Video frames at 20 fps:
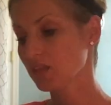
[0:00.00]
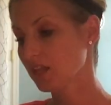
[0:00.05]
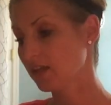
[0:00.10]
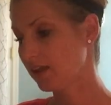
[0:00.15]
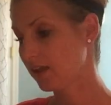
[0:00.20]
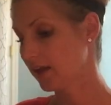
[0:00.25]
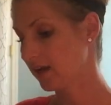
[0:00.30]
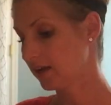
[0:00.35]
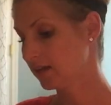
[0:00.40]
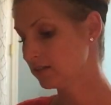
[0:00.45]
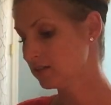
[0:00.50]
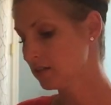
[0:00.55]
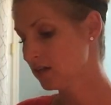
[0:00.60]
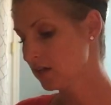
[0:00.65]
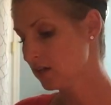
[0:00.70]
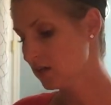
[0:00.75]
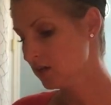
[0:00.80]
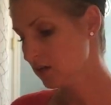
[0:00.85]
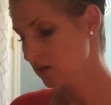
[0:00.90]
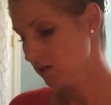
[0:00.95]
And,
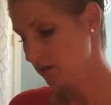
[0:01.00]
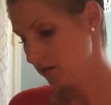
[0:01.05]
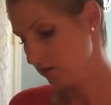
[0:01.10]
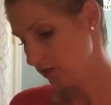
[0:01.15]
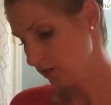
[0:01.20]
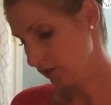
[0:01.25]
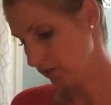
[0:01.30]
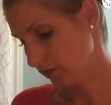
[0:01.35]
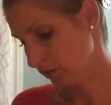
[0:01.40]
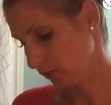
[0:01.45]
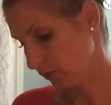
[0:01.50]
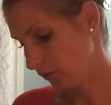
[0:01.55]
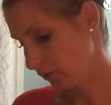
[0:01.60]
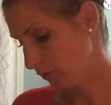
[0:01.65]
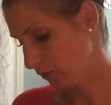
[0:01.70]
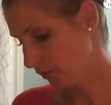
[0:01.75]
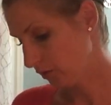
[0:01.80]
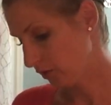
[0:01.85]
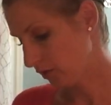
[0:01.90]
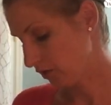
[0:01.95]
you
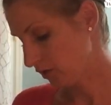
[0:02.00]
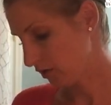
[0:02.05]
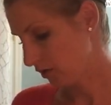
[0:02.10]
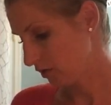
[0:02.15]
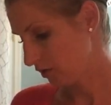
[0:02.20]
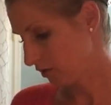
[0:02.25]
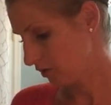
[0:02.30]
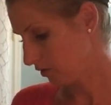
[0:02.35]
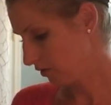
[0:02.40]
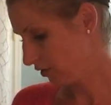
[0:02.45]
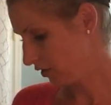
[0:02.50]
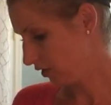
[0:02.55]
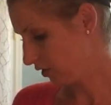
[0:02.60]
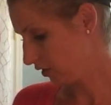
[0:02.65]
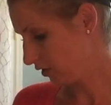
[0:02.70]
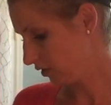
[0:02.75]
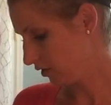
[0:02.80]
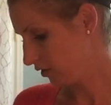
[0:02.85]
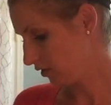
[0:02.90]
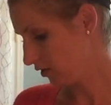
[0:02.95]
know,
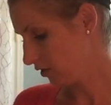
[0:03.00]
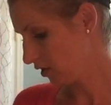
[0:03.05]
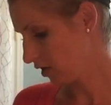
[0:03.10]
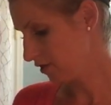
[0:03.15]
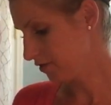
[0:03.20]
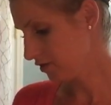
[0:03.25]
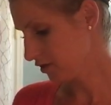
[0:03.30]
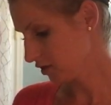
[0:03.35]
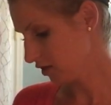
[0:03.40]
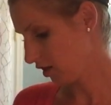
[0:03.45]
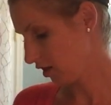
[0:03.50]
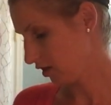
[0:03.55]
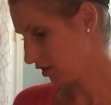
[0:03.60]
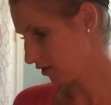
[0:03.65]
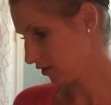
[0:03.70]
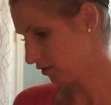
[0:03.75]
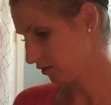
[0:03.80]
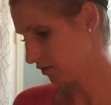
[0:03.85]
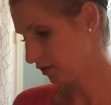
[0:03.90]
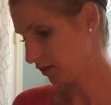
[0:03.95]
the other
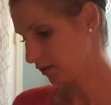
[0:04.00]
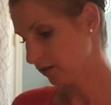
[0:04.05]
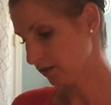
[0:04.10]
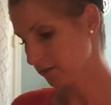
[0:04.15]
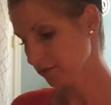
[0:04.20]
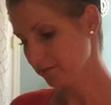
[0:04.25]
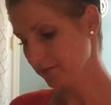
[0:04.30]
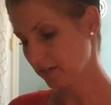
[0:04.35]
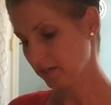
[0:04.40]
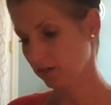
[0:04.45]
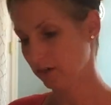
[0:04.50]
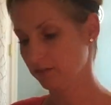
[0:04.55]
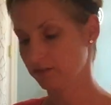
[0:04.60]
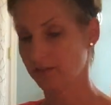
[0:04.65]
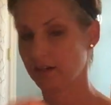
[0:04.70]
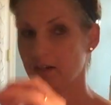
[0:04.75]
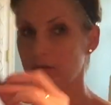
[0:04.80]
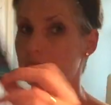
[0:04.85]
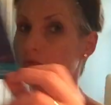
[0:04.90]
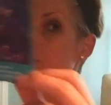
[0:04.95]
card, the clarifying card
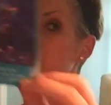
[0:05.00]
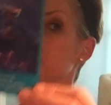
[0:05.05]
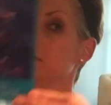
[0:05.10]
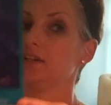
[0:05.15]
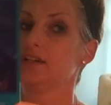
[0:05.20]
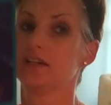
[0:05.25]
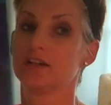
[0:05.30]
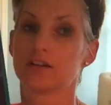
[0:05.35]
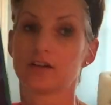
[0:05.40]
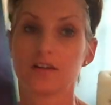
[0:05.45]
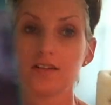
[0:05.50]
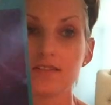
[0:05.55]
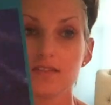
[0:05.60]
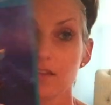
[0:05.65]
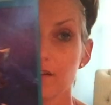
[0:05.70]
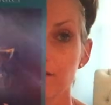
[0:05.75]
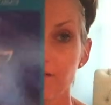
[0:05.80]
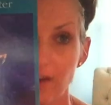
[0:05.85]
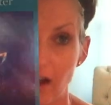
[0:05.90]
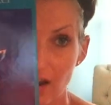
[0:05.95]
that I pulled here is
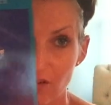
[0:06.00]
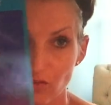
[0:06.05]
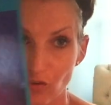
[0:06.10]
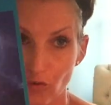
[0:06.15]
the 5